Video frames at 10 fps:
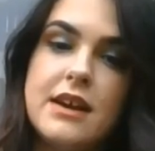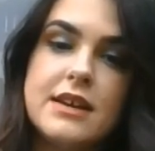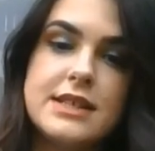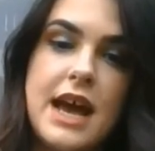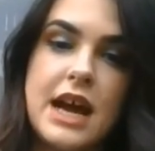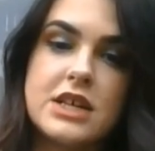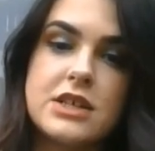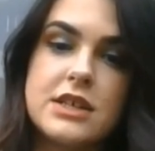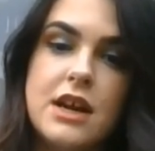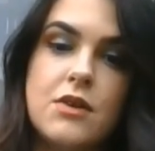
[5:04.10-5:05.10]
is
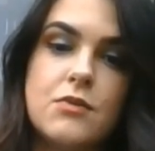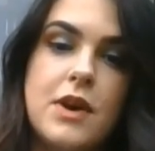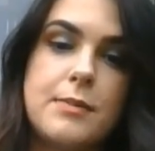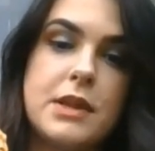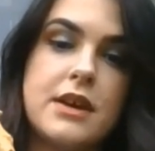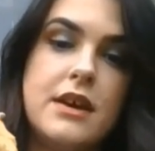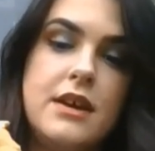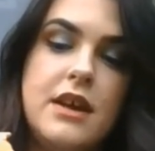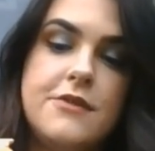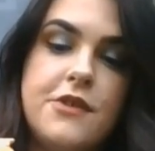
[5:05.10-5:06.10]
actually a replica
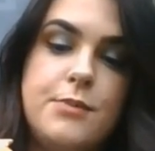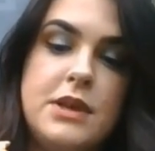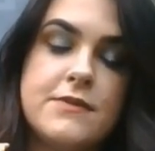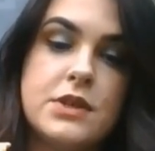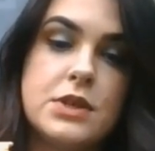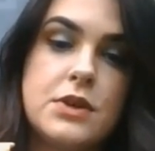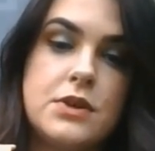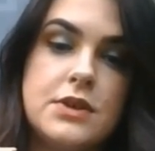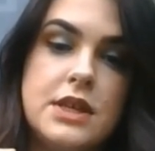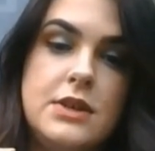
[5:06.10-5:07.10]
of a beaver
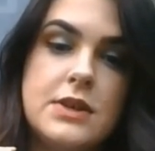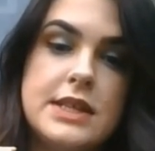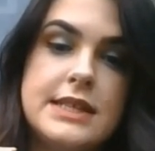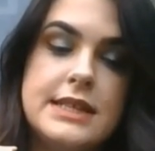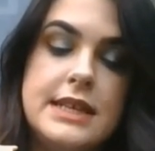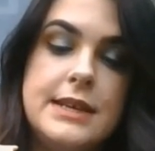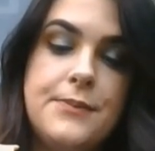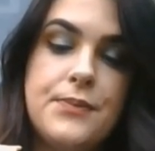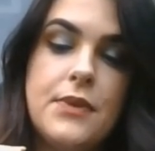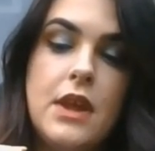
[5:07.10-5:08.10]
skull that you can see.
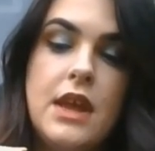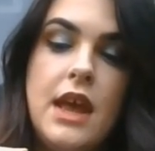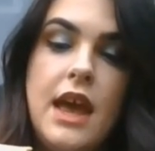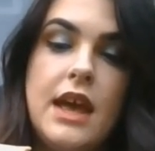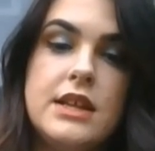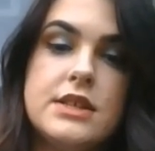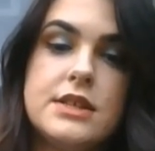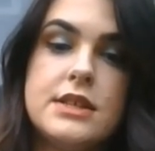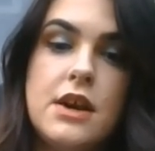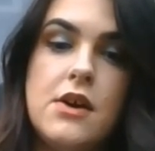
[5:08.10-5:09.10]
And
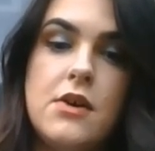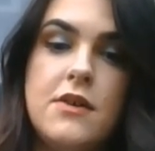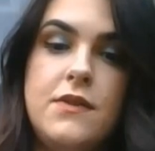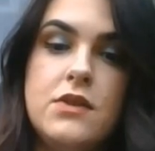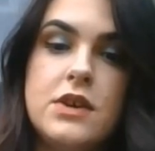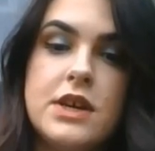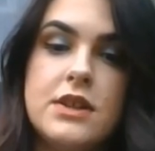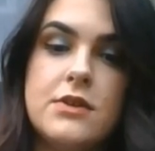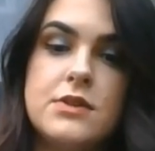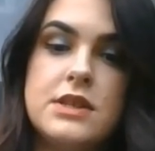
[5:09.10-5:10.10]
so if you look at
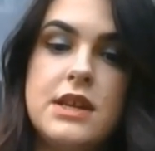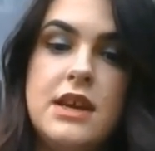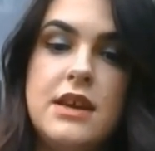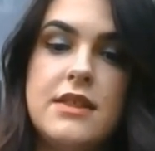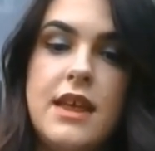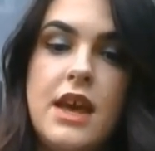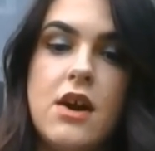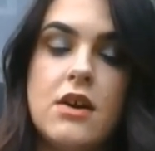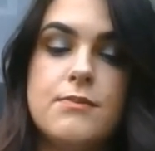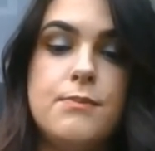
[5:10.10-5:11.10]
those teeth, they
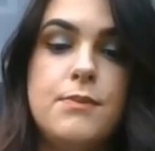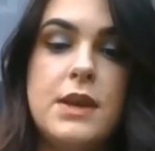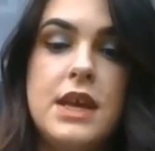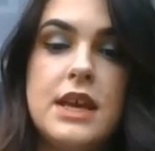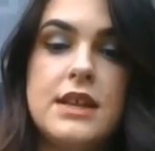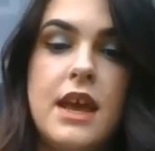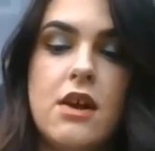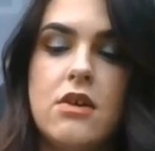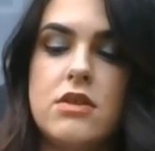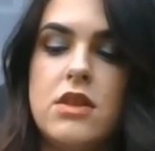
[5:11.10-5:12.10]
are big, they
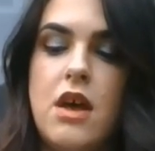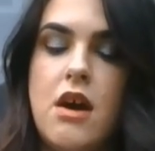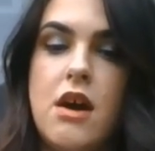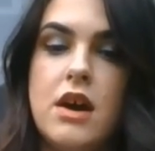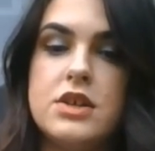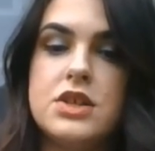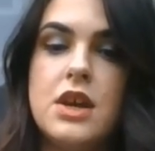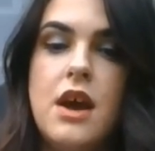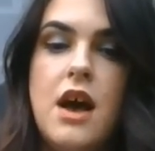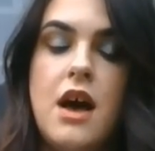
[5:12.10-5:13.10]
are large,
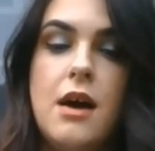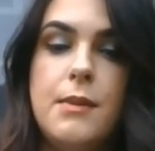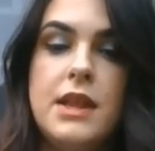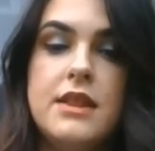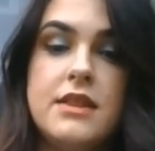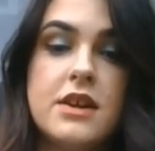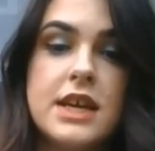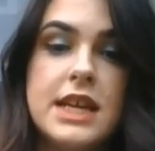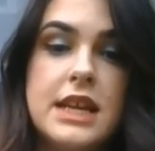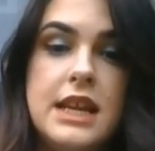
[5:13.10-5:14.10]
um, and they're
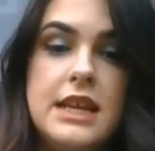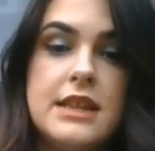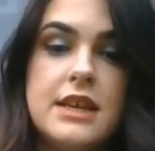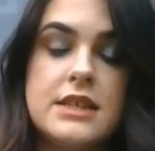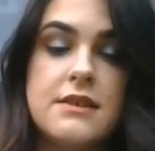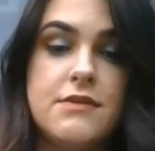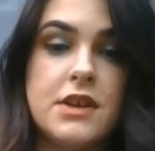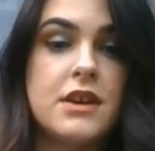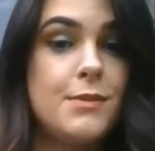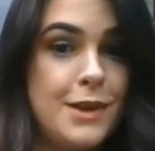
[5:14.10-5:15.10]
gonna need this if they're
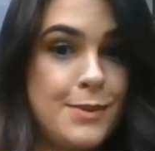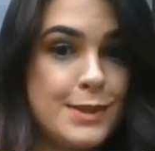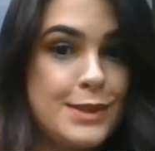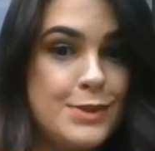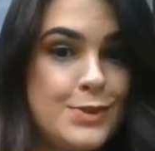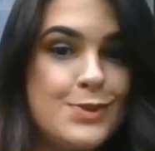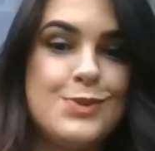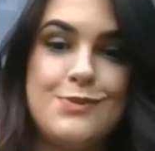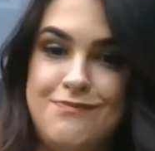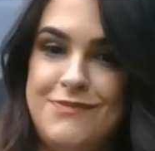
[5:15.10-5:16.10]
gonna be able to
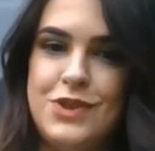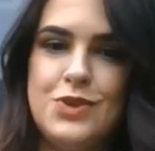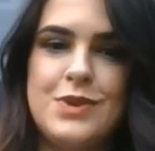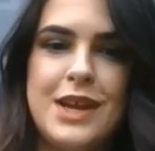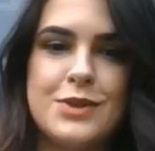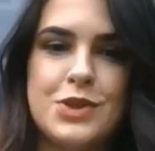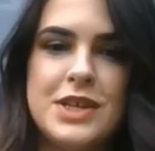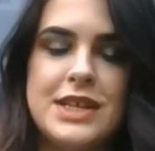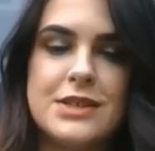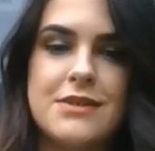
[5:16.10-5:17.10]
chew down
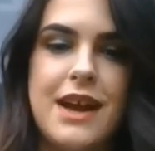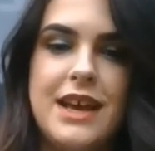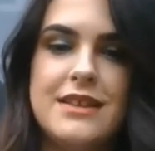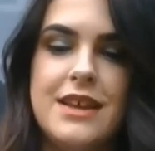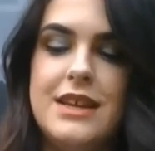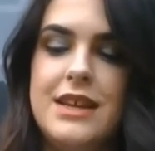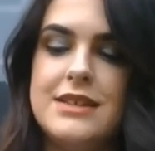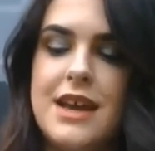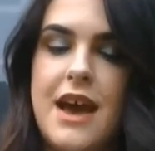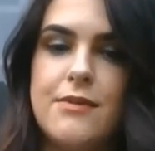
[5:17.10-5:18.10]
trees, right? They need
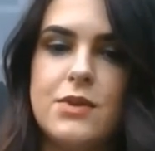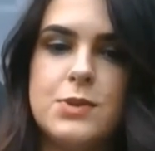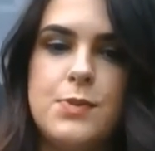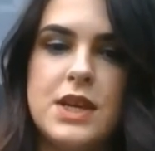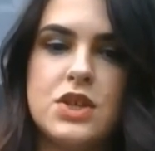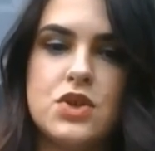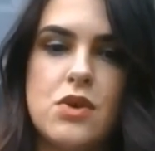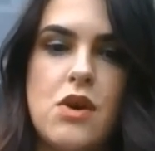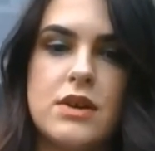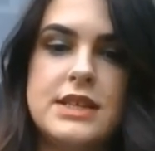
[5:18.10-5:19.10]
to have those big,
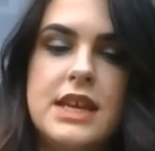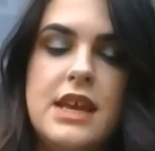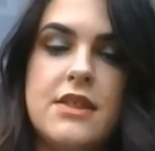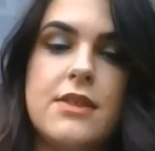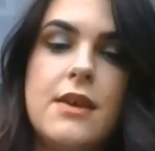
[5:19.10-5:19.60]
strong teeth.